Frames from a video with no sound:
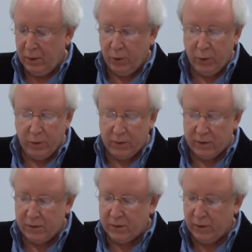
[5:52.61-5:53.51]

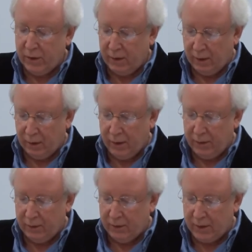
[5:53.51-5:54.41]
whose circular
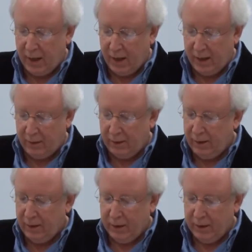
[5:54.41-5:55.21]
design